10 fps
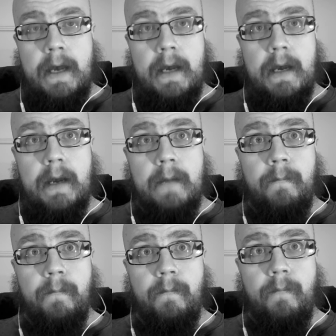
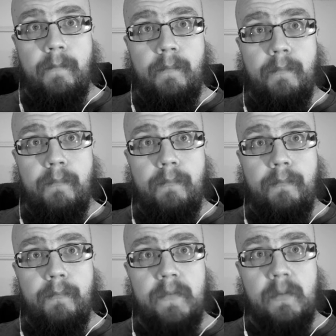Um,
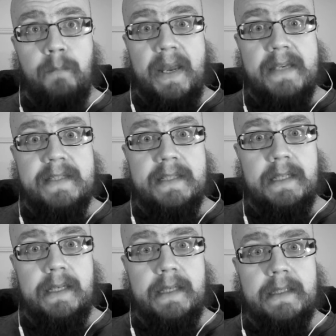so
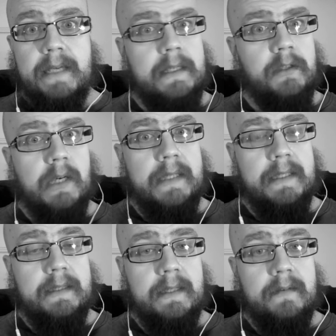basically, I
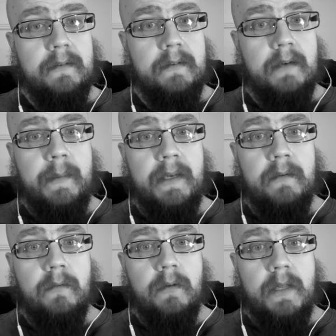calculated that, I
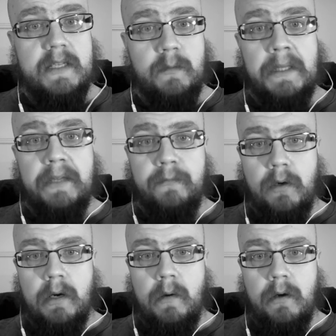mean, it's a
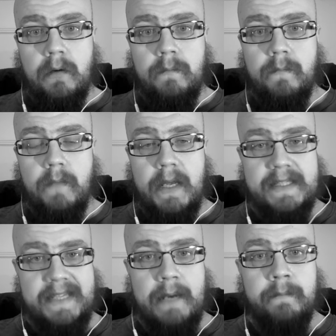24 hour
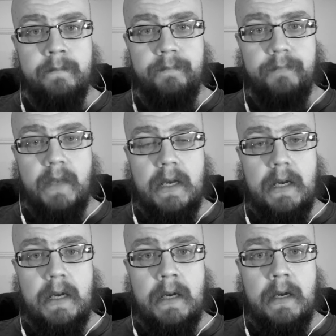exam.
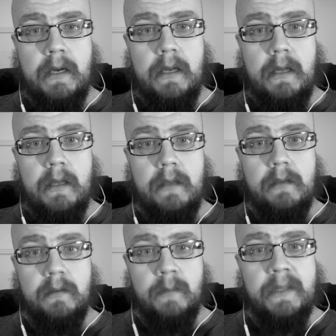Uh,
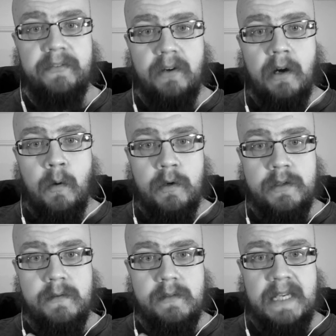so 24
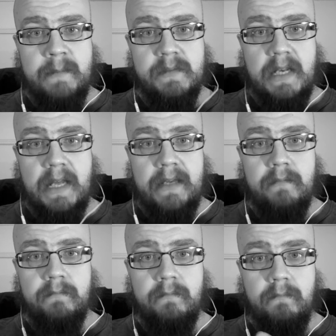hours seems like
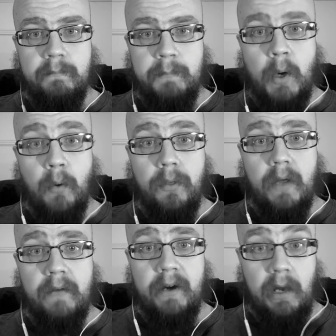both
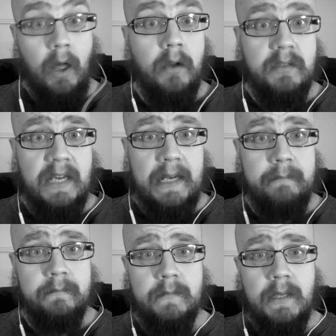a very long time